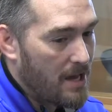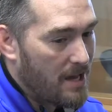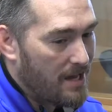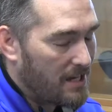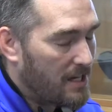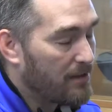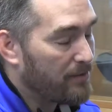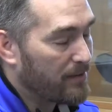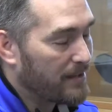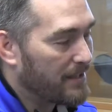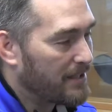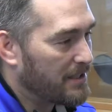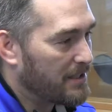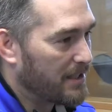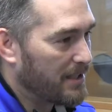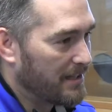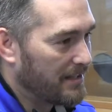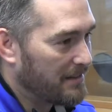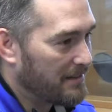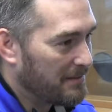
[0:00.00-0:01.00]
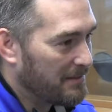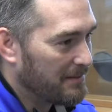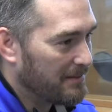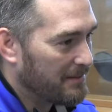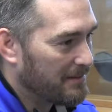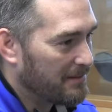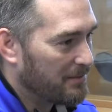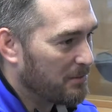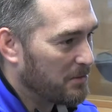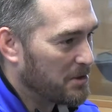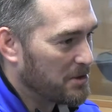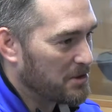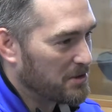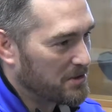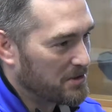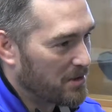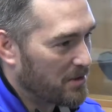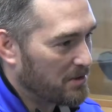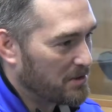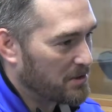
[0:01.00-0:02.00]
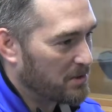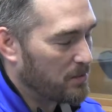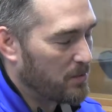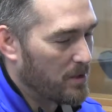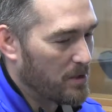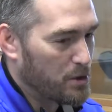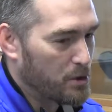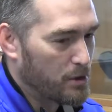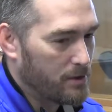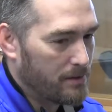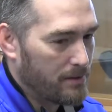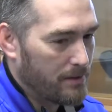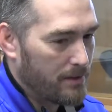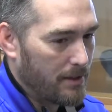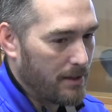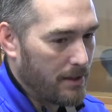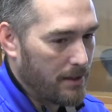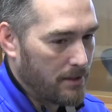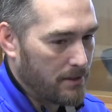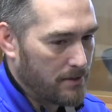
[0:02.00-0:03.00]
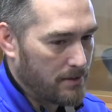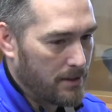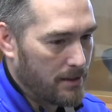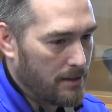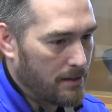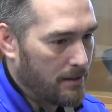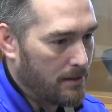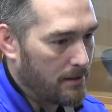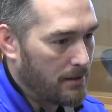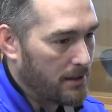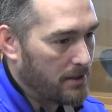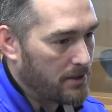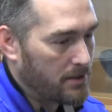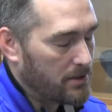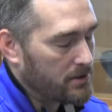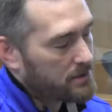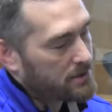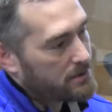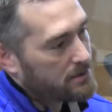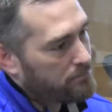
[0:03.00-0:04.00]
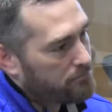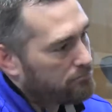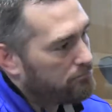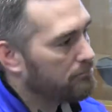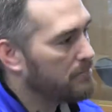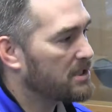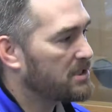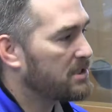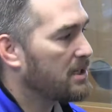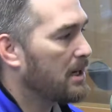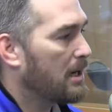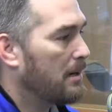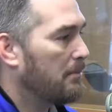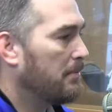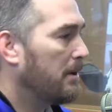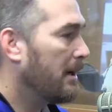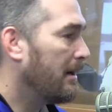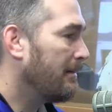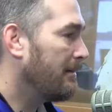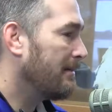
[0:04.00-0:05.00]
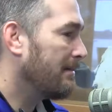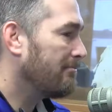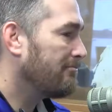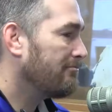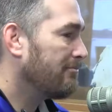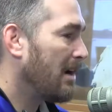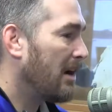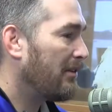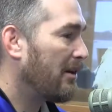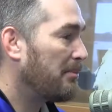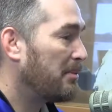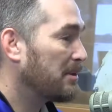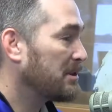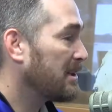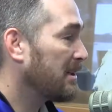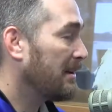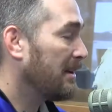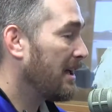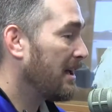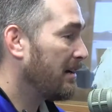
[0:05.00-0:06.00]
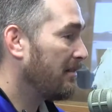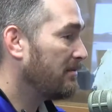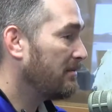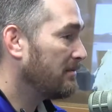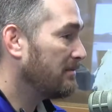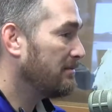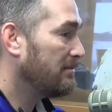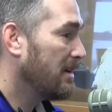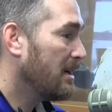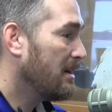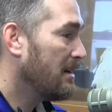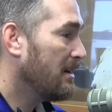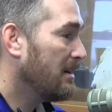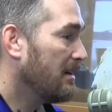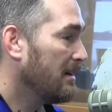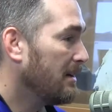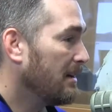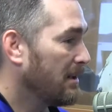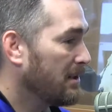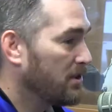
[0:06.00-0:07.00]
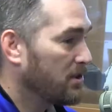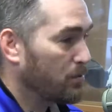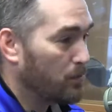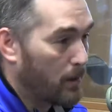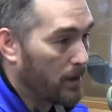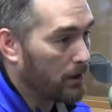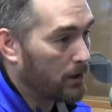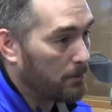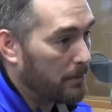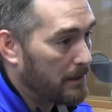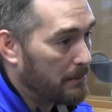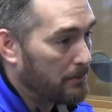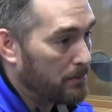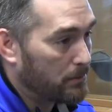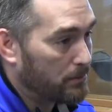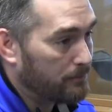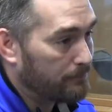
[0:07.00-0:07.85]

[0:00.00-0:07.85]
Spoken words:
If they did it, which is always a question, is they just messed up, and I represent a lot of just regular people.